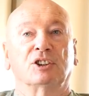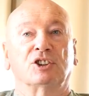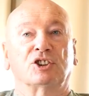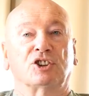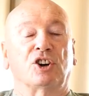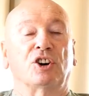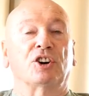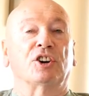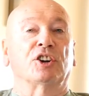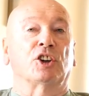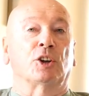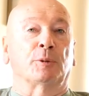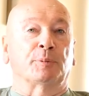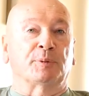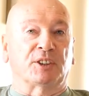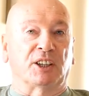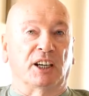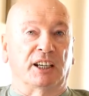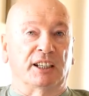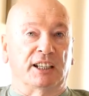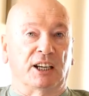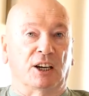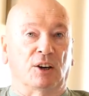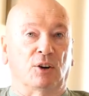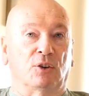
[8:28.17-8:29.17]
turn it
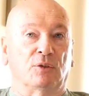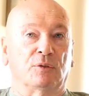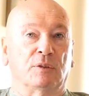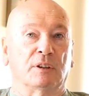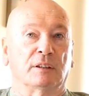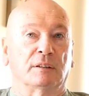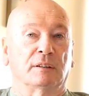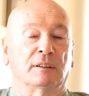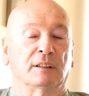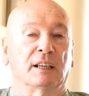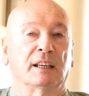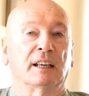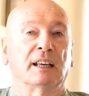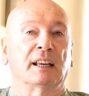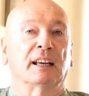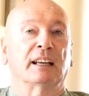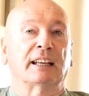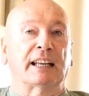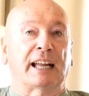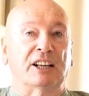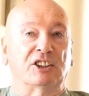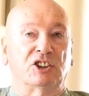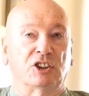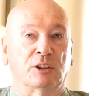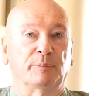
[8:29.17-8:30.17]
upside down,
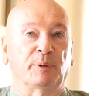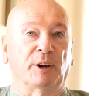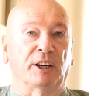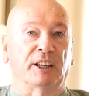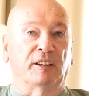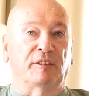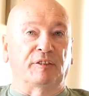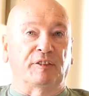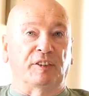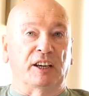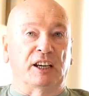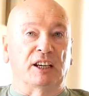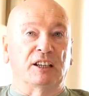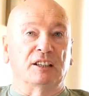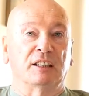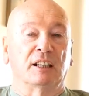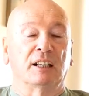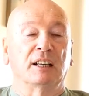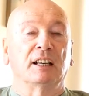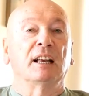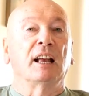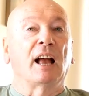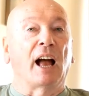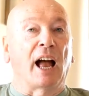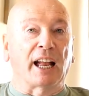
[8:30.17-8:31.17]
catch it by the
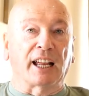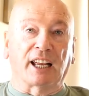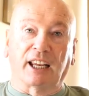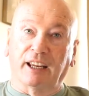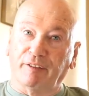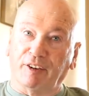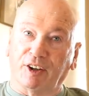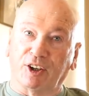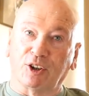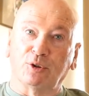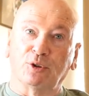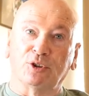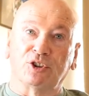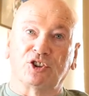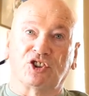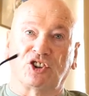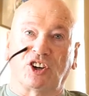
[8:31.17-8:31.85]
feet, and give it a good